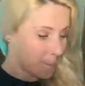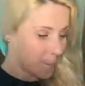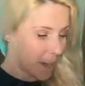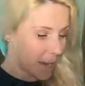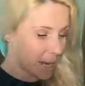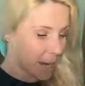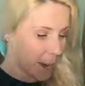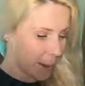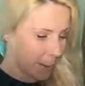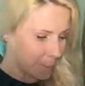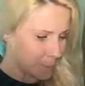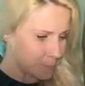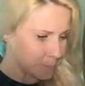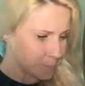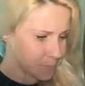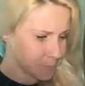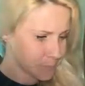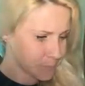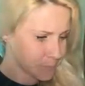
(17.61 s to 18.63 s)
But um,
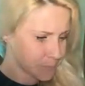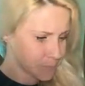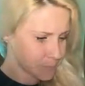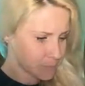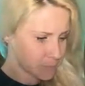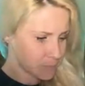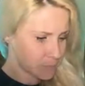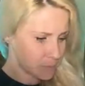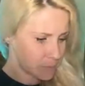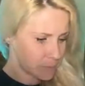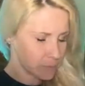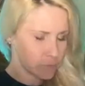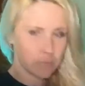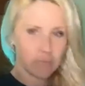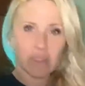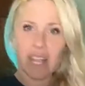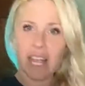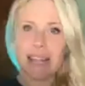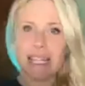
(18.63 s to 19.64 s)

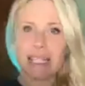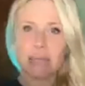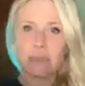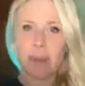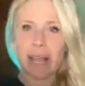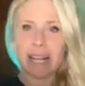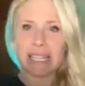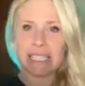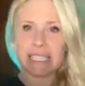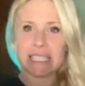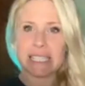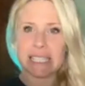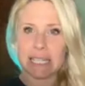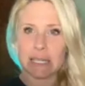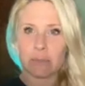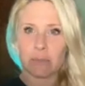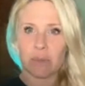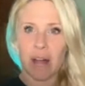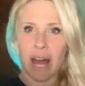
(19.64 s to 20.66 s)
this might
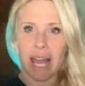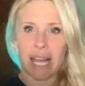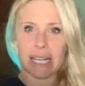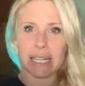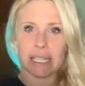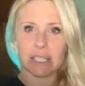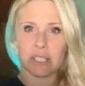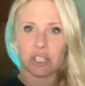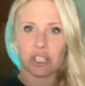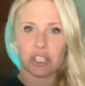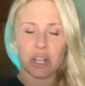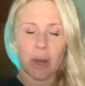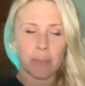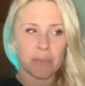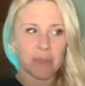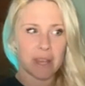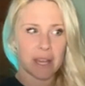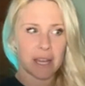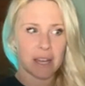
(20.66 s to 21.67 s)
seem like
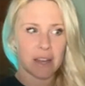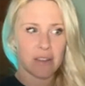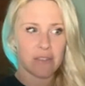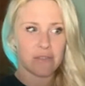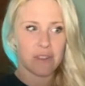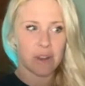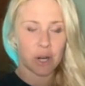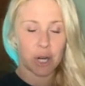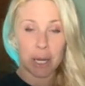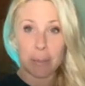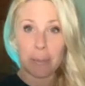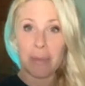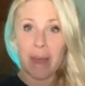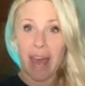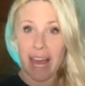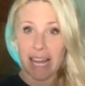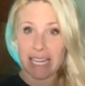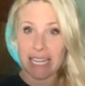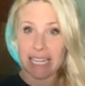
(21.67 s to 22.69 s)
something very
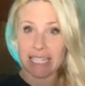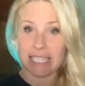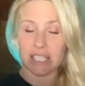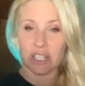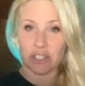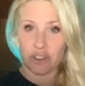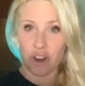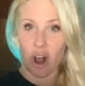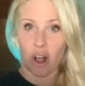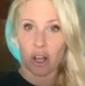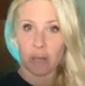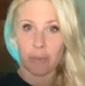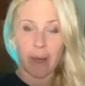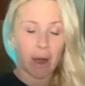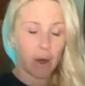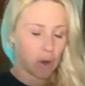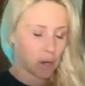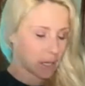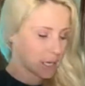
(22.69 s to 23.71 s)
petty to talk
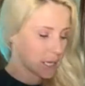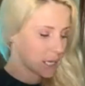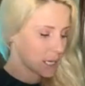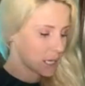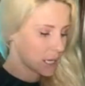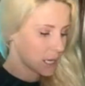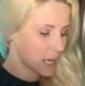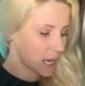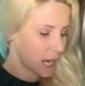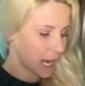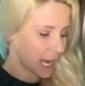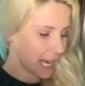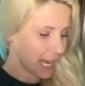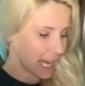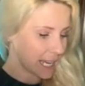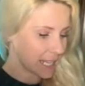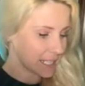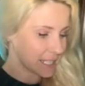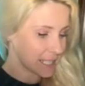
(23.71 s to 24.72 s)
about.
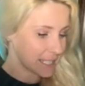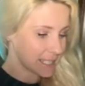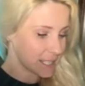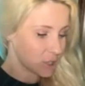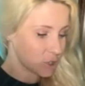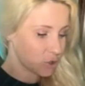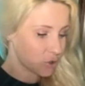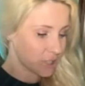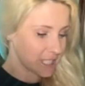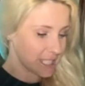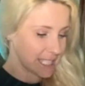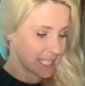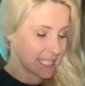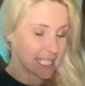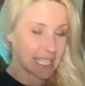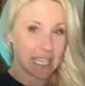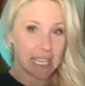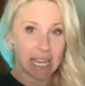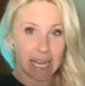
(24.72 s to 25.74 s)
And this is Chrissy
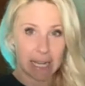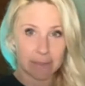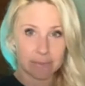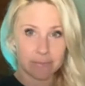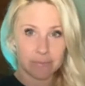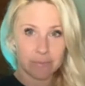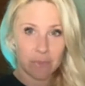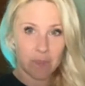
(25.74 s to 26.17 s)
Teigen.